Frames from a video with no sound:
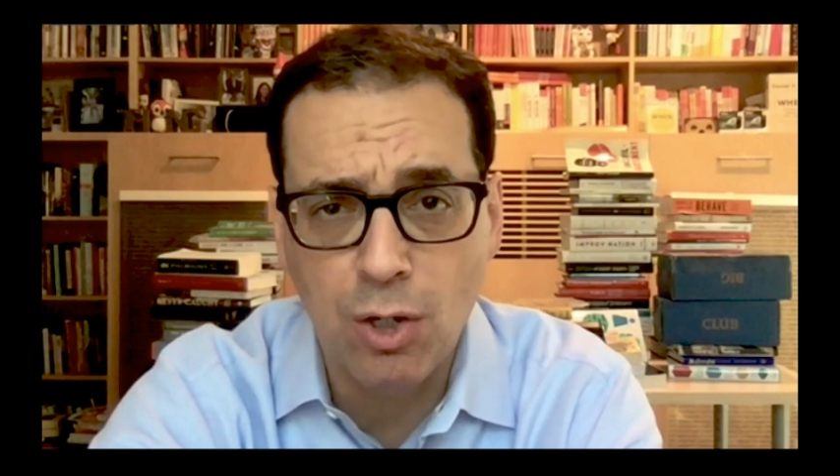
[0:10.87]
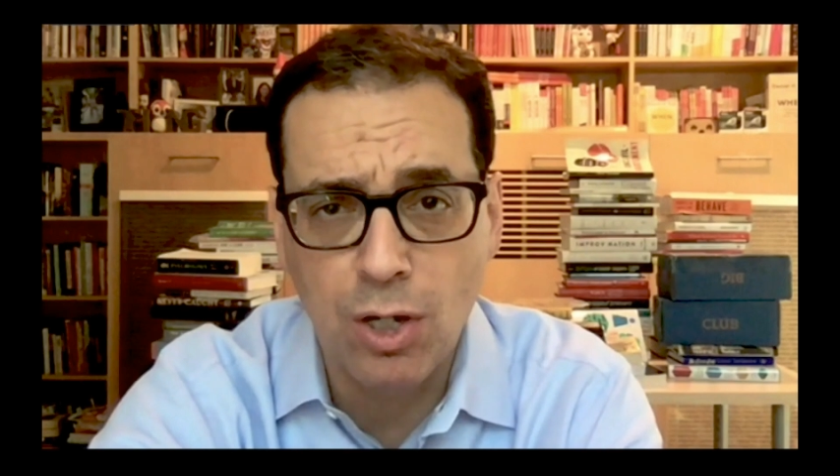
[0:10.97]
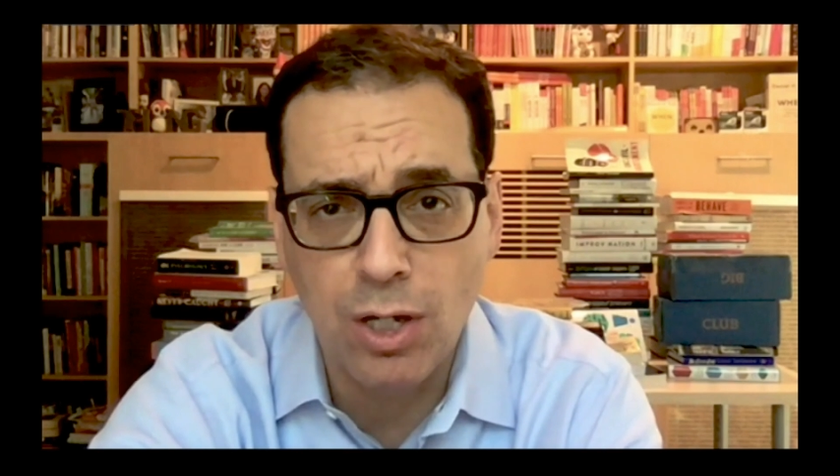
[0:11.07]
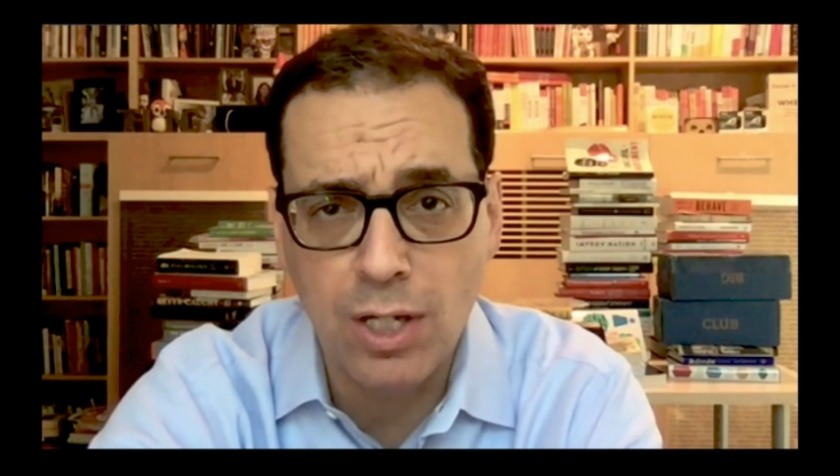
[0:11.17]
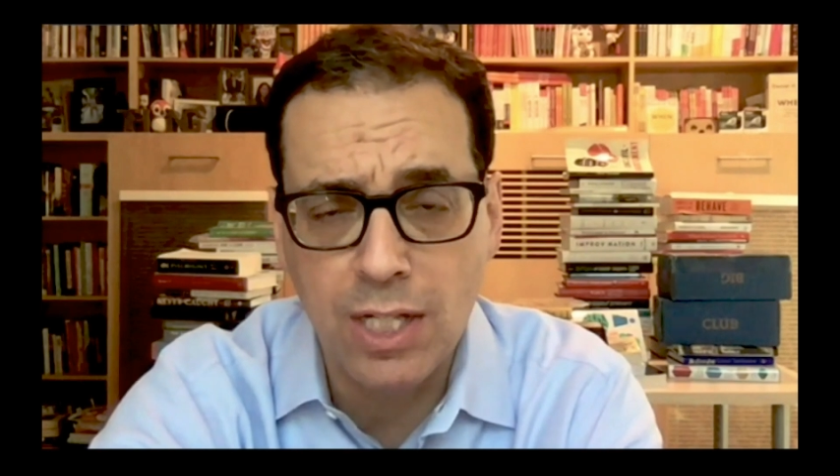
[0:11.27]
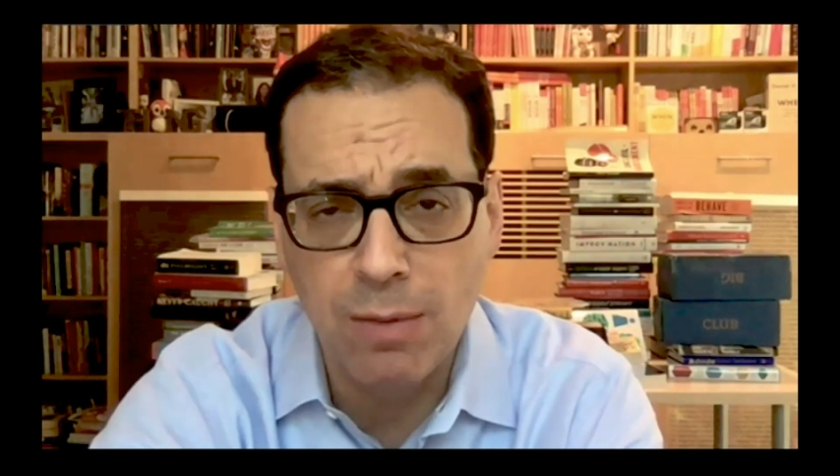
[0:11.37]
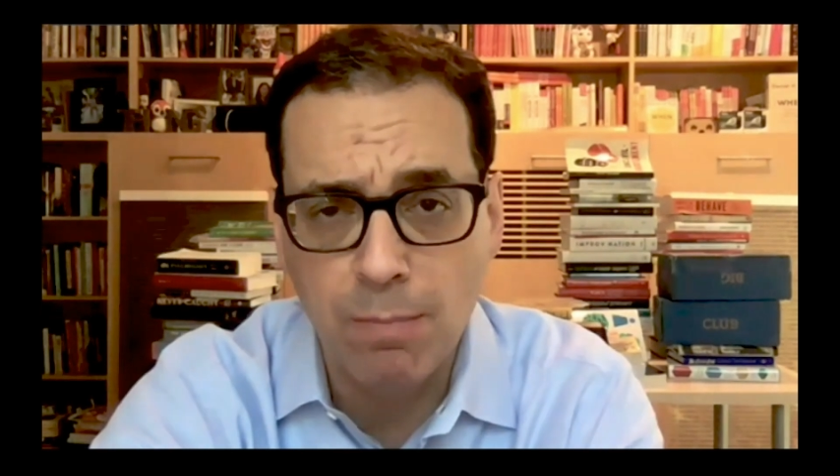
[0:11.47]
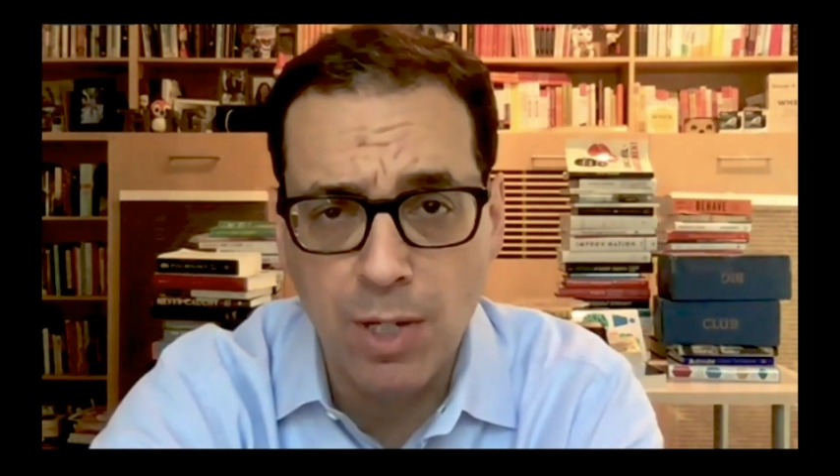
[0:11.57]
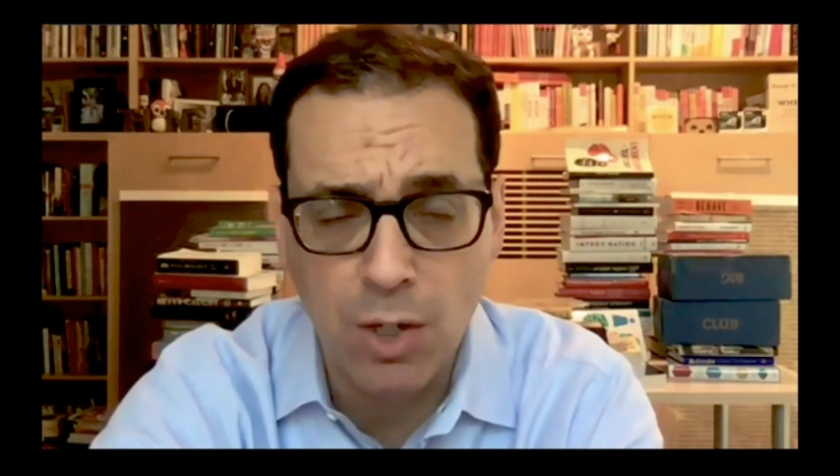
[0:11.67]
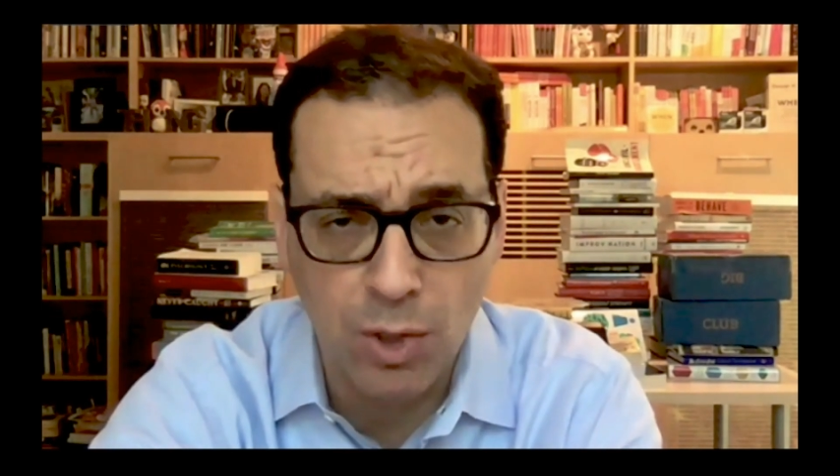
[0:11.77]

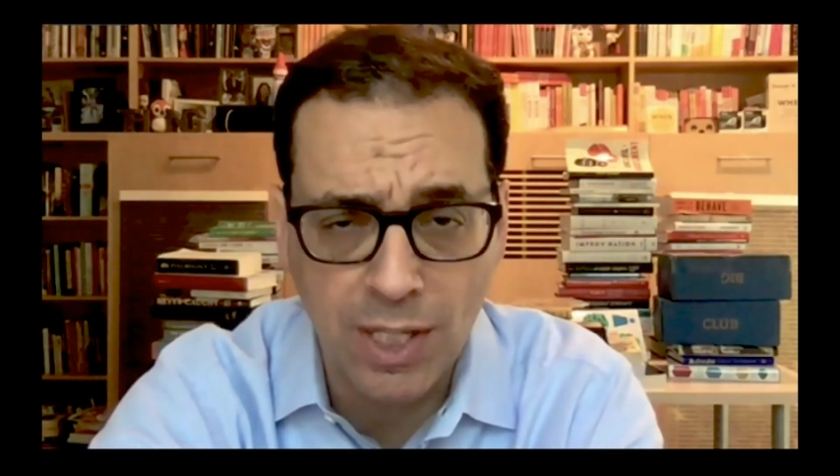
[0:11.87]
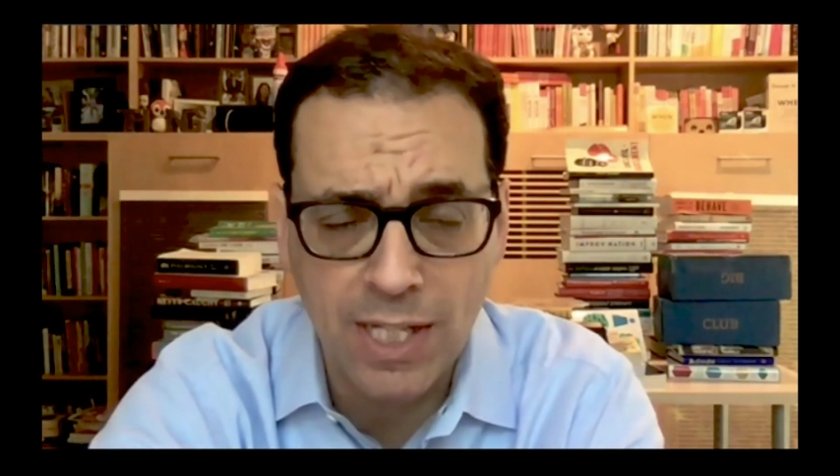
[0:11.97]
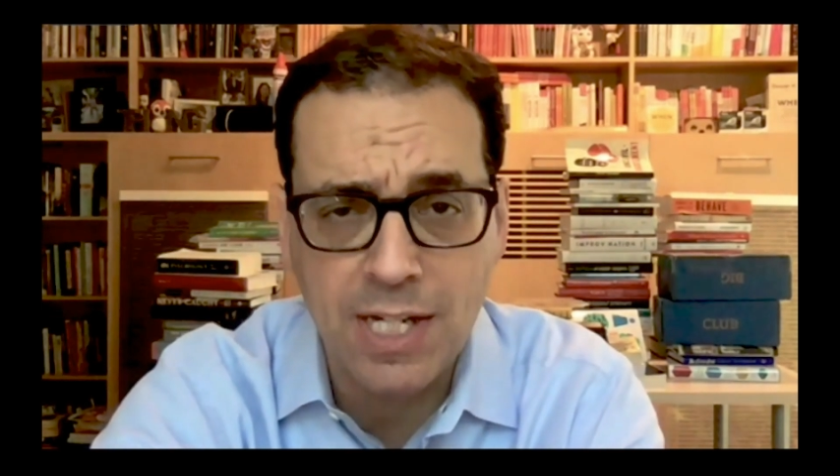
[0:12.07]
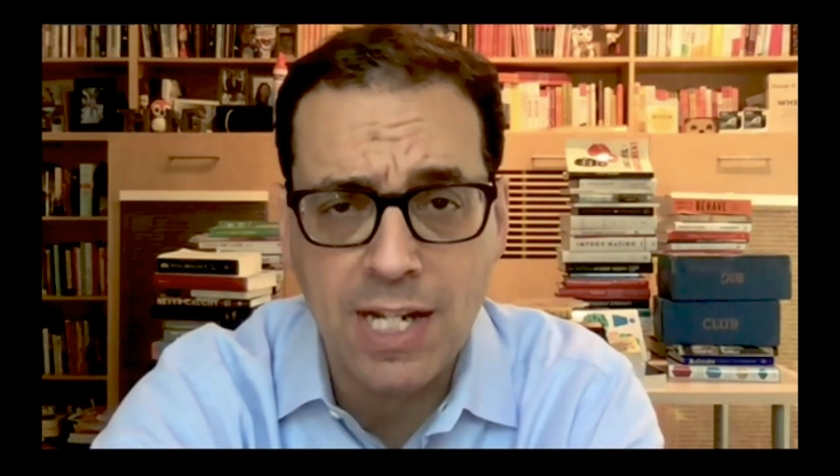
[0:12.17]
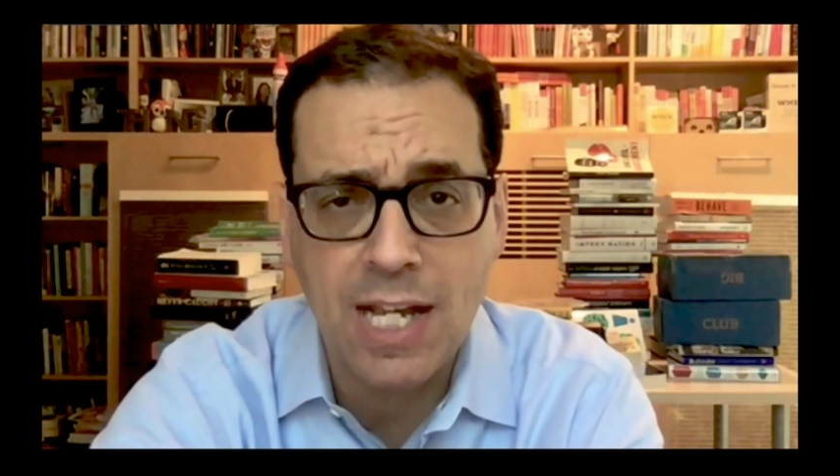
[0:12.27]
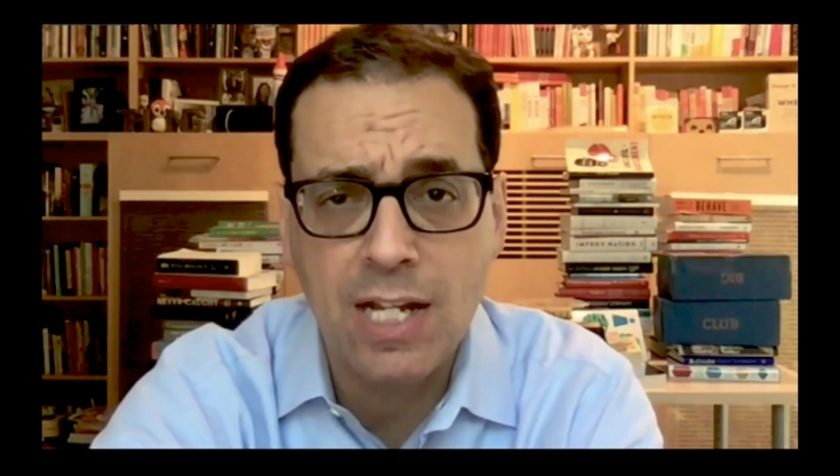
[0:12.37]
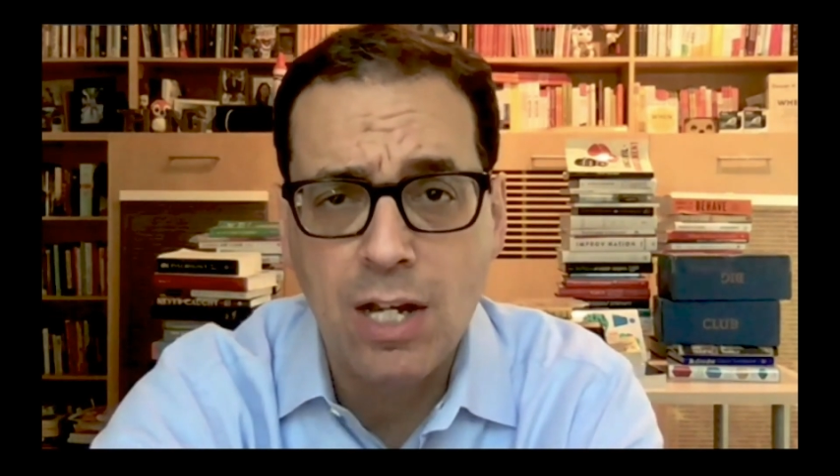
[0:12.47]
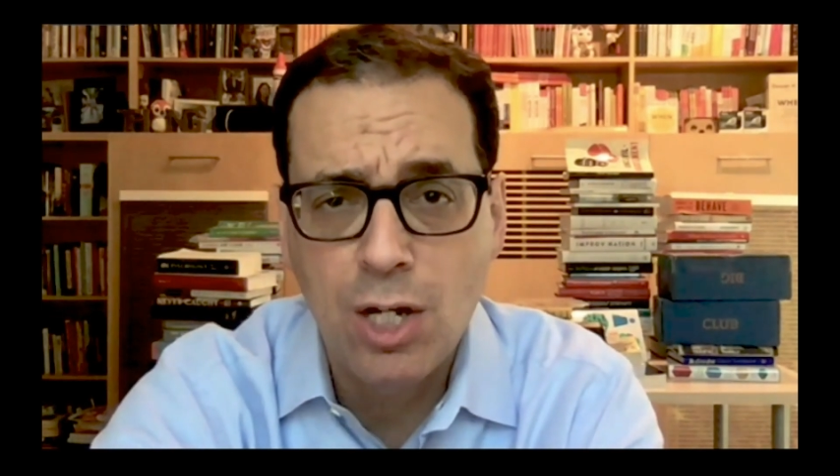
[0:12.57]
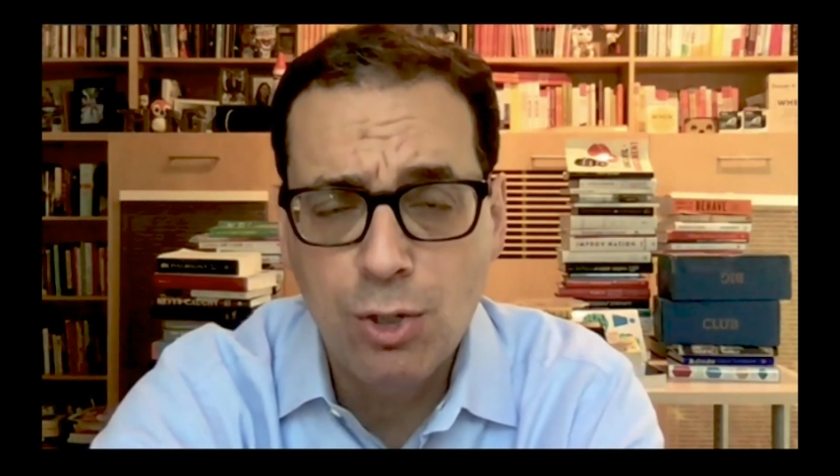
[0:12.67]
early in the day,